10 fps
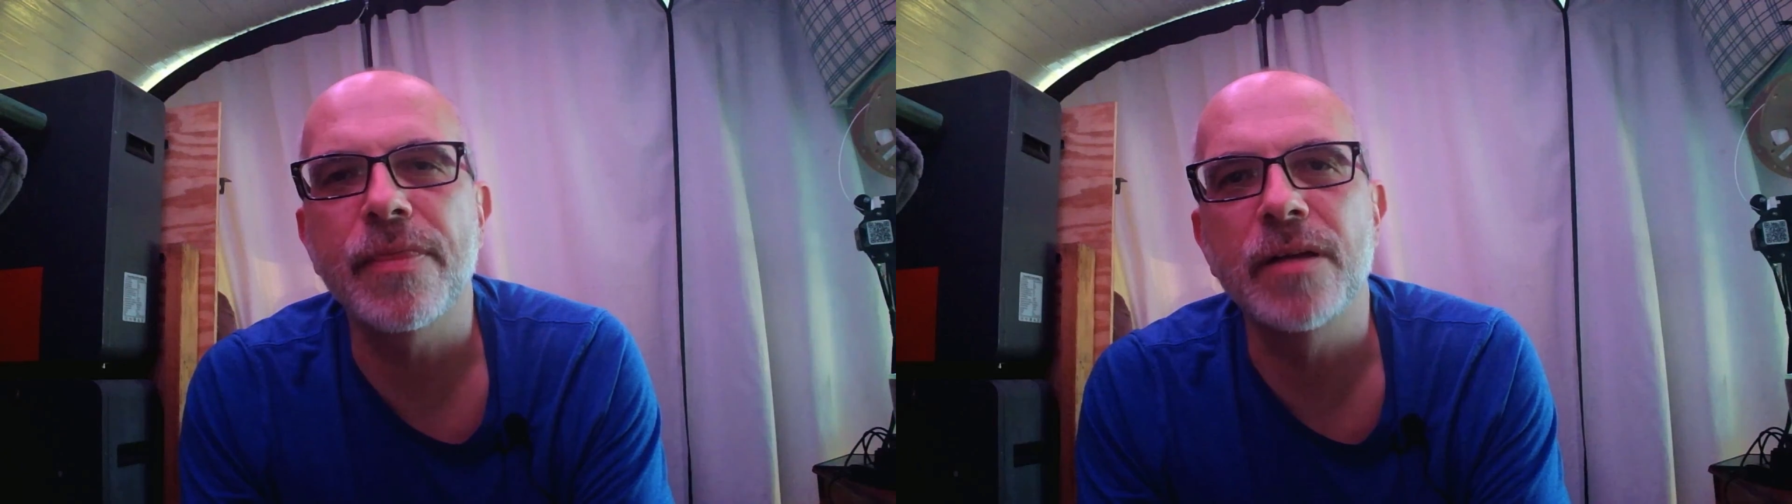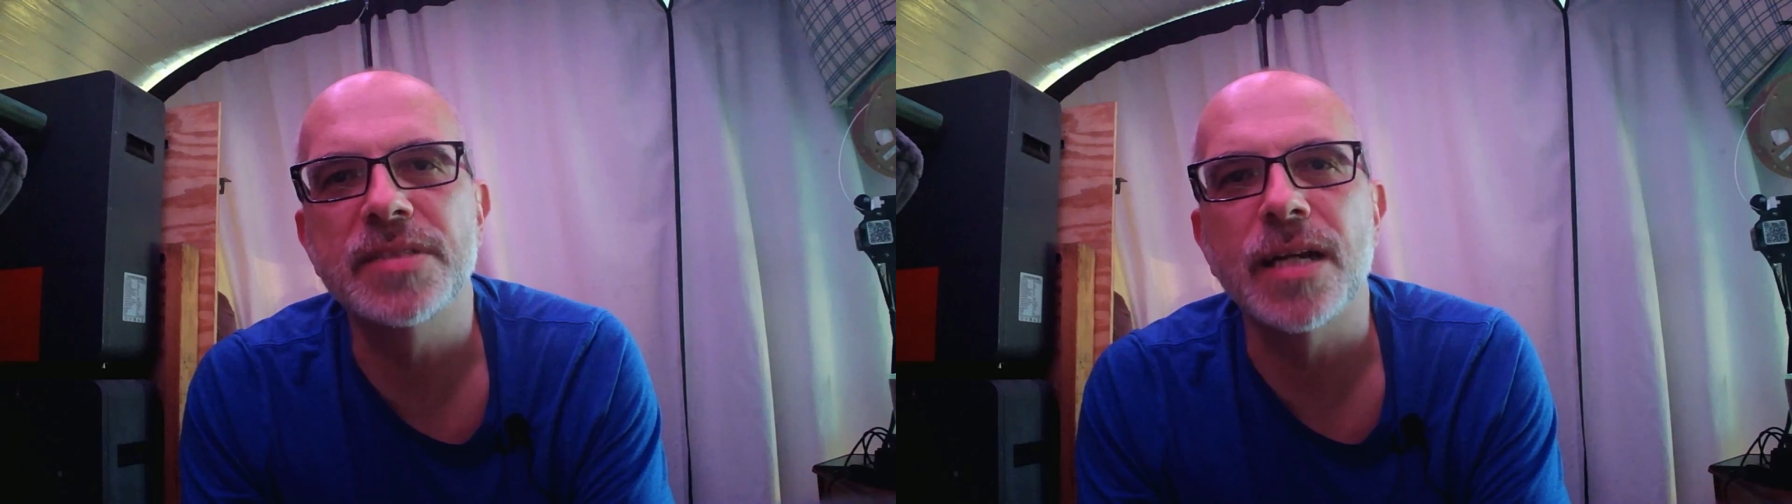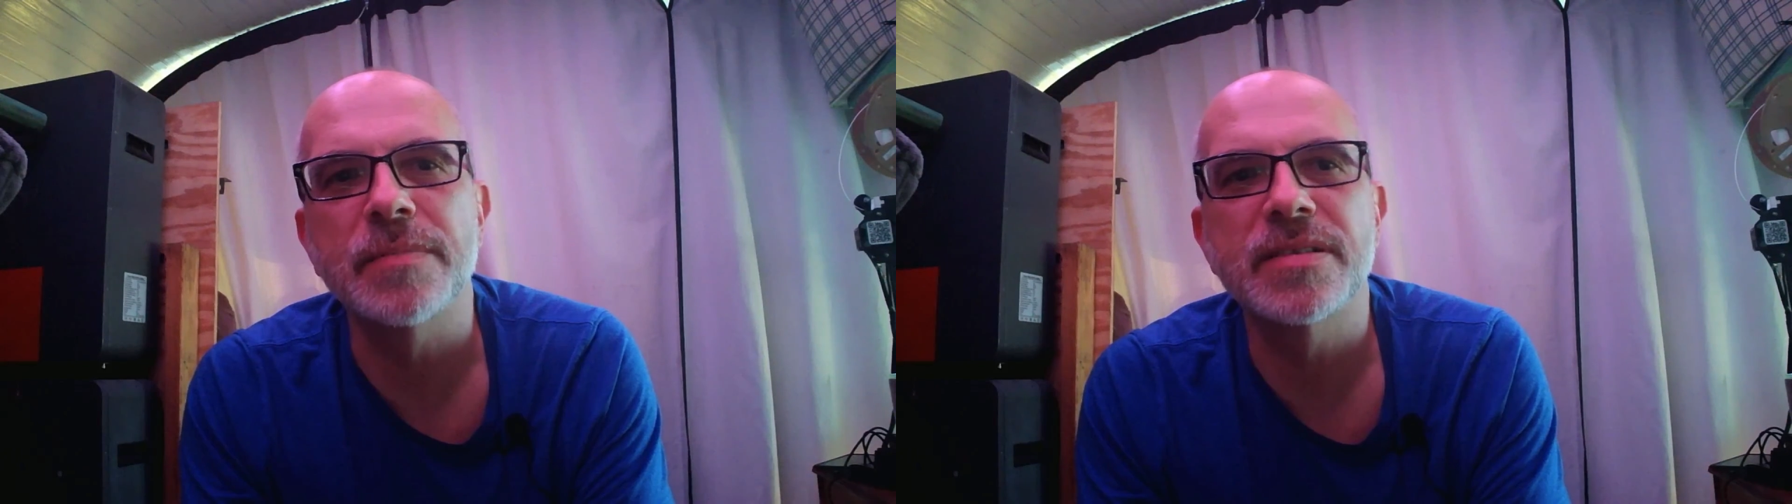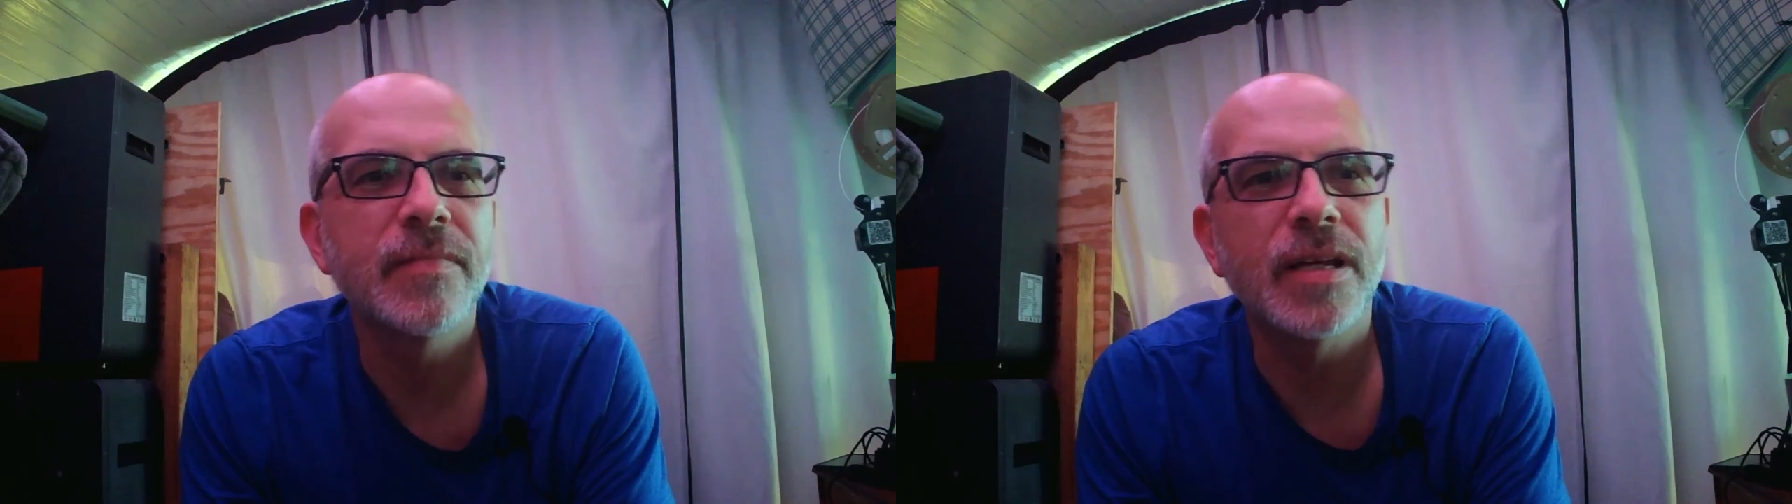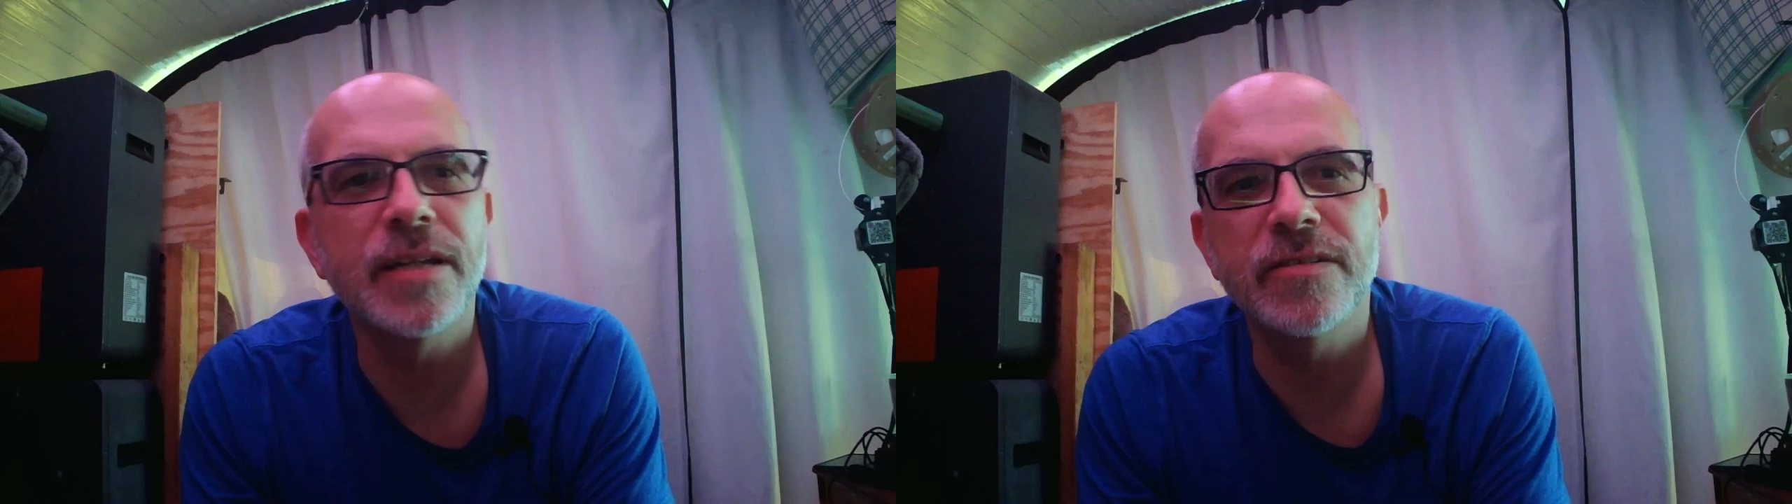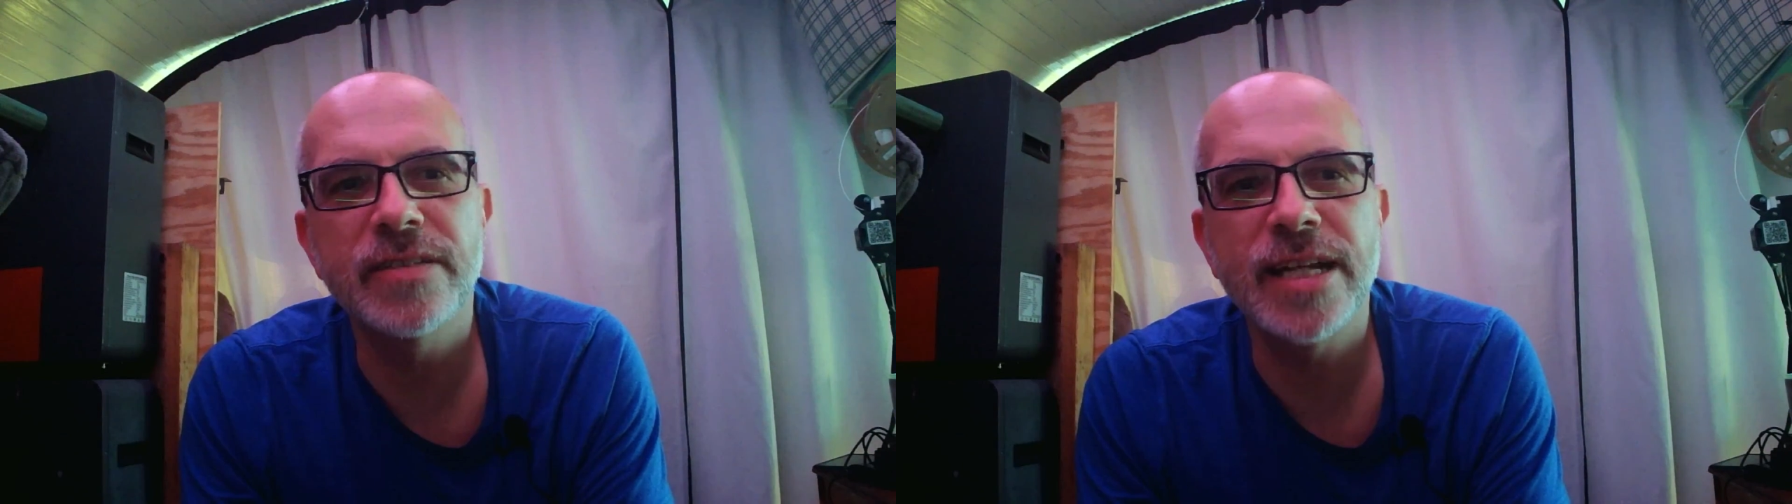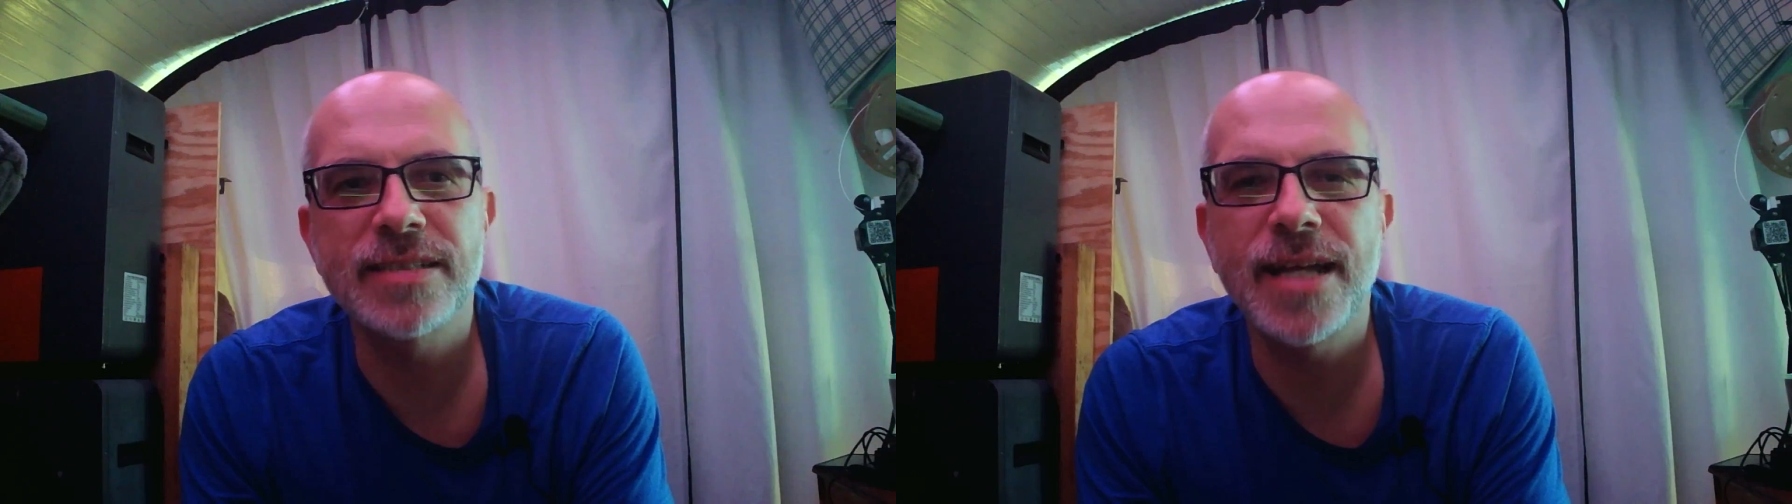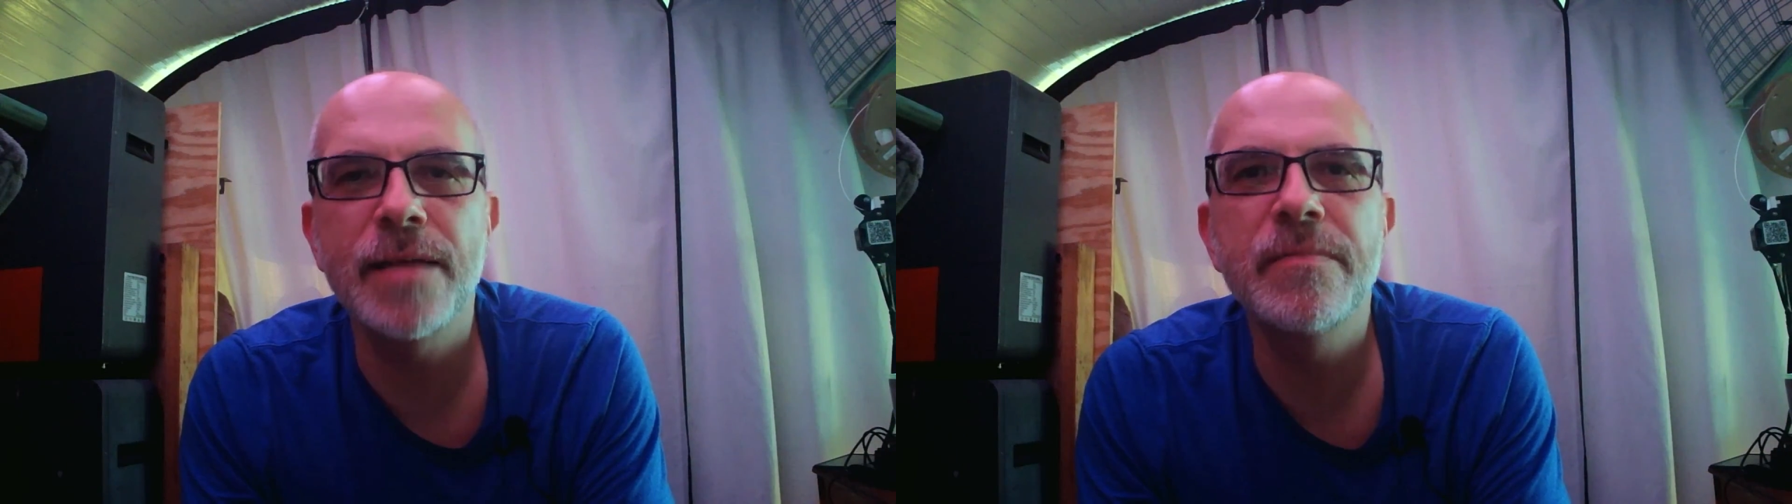thumbs ups. Until
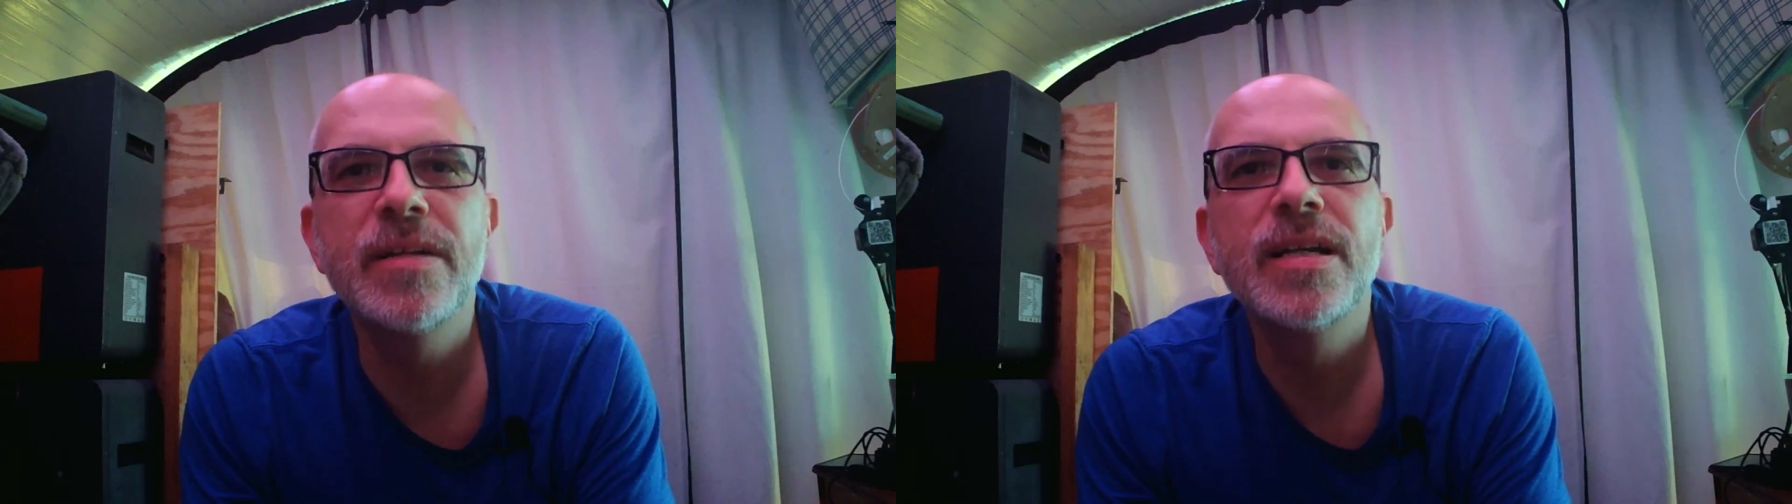next time,